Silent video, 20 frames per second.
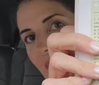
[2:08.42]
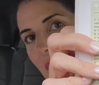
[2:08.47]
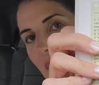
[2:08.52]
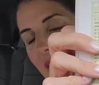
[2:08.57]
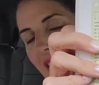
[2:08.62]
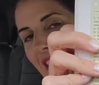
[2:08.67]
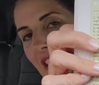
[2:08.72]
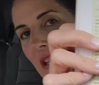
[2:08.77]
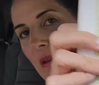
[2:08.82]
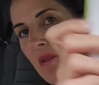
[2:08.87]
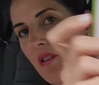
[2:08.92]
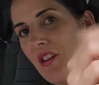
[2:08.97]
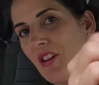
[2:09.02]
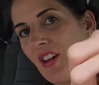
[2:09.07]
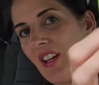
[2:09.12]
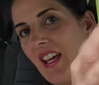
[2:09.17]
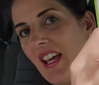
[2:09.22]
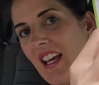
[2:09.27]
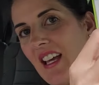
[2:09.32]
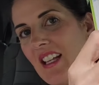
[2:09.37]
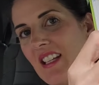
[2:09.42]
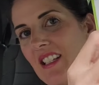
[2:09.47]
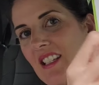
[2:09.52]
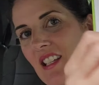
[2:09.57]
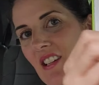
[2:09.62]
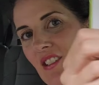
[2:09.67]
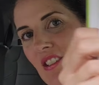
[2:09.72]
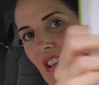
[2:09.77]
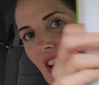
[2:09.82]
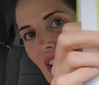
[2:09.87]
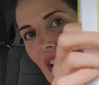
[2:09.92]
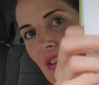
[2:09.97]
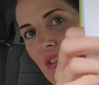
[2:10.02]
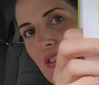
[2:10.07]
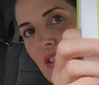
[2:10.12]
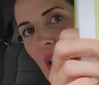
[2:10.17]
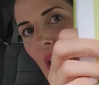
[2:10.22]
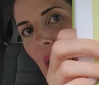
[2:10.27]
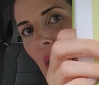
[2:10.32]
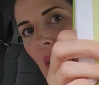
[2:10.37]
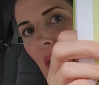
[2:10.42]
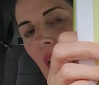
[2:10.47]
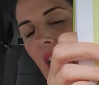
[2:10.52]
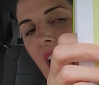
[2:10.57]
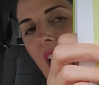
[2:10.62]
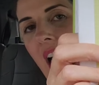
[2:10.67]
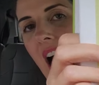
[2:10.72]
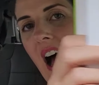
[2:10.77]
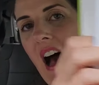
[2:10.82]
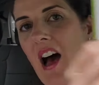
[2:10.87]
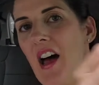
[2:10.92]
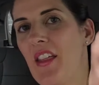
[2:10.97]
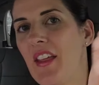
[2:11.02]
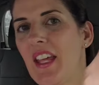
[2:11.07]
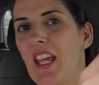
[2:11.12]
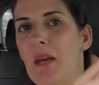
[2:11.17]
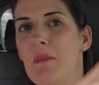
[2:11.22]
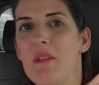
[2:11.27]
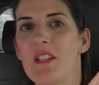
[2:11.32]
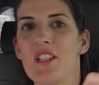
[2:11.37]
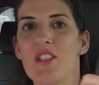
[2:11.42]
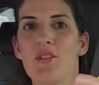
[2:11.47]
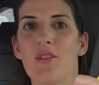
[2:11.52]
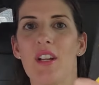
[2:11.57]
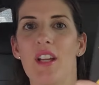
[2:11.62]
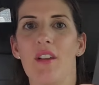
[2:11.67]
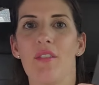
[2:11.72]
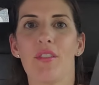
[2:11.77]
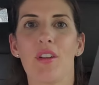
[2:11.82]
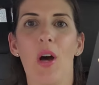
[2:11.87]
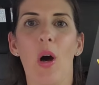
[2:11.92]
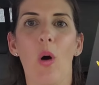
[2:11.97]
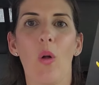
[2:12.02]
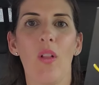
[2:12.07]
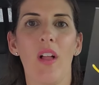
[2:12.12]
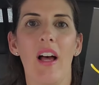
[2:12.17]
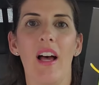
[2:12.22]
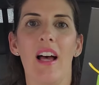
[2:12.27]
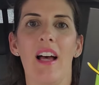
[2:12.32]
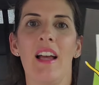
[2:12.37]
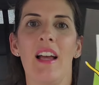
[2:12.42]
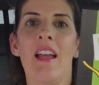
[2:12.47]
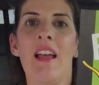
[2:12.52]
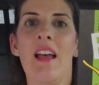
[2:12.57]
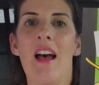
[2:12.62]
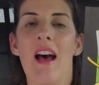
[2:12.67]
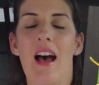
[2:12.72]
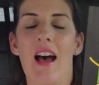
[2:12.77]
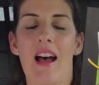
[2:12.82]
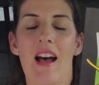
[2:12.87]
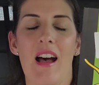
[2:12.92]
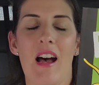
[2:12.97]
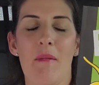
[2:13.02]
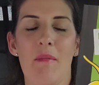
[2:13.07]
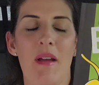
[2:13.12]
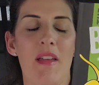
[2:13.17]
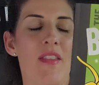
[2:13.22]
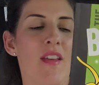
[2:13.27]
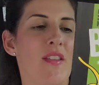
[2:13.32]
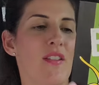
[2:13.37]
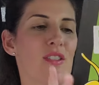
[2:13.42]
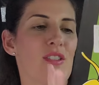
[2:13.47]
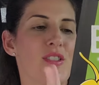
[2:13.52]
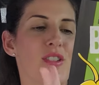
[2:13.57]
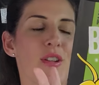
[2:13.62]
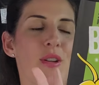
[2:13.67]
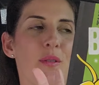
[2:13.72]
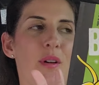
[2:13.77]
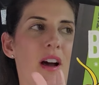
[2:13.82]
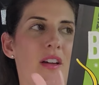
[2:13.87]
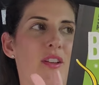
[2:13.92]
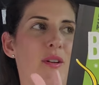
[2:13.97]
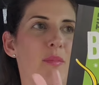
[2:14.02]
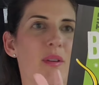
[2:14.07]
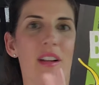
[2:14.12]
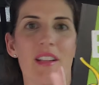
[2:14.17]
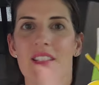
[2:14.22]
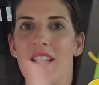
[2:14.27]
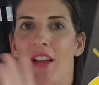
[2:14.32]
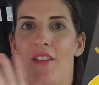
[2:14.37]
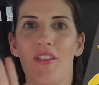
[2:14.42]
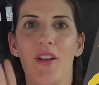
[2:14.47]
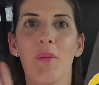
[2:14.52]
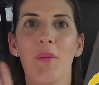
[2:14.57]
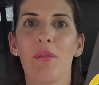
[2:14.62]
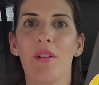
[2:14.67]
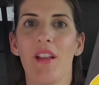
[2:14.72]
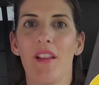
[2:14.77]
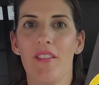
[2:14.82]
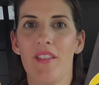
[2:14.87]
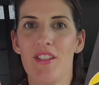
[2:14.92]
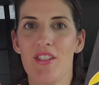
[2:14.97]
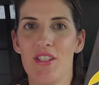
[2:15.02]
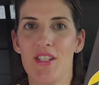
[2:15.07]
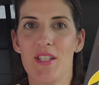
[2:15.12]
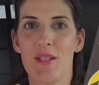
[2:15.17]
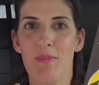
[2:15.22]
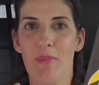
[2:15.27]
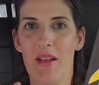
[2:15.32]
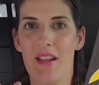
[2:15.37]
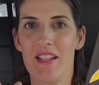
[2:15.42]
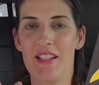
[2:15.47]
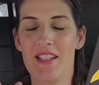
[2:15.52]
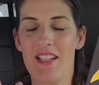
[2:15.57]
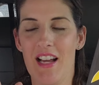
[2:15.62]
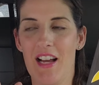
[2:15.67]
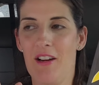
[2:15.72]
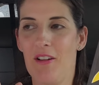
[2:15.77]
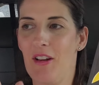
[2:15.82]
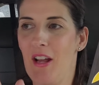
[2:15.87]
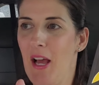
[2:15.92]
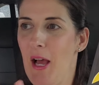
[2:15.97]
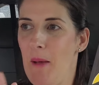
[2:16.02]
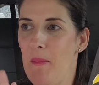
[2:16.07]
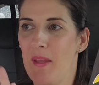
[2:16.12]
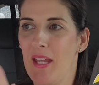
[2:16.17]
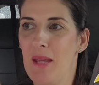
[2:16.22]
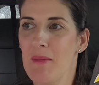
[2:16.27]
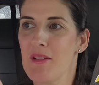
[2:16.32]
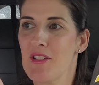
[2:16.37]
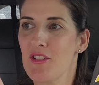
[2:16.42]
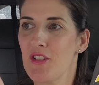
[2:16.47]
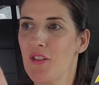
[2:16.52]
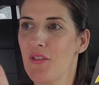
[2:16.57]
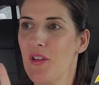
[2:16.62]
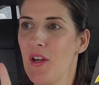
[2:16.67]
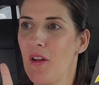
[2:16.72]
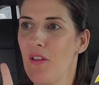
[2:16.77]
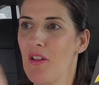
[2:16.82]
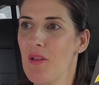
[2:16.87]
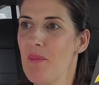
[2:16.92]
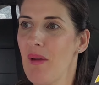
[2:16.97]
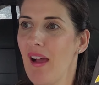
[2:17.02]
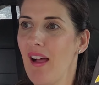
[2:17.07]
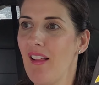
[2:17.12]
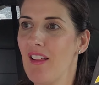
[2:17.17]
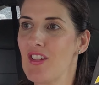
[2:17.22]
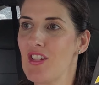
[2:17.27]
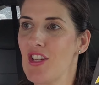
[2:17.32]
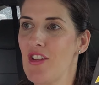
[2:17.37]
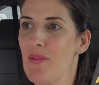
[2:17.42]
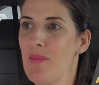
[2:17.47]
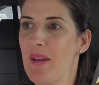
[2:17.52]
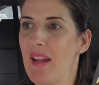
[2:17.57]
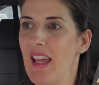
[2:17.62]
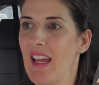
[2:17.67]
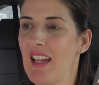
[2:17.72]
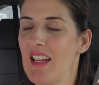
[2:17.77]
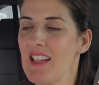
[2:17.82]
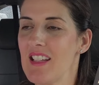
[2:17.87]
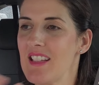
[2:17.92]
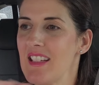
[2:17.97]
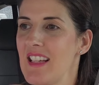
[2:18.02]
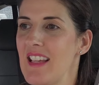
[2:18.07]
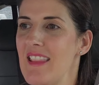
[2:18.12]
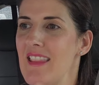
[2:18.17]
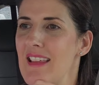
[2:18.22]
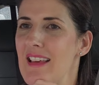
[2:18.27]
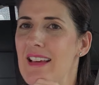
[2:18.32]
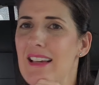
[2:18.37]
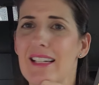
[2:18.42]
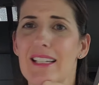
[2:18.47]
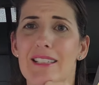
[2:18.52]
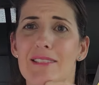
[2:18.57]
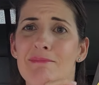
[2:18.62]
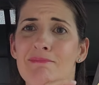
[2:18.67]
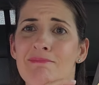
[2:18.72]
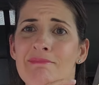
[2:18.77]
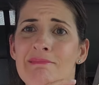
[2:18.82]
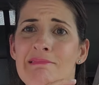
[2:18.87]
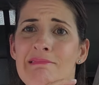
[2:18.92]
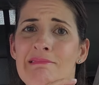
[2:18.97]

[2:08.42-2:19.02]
one to do with your kids. There's also the chemistry of cola, and then there's two other books I've completely just spaced out. The chemistry of cola, the biology of bananas, and then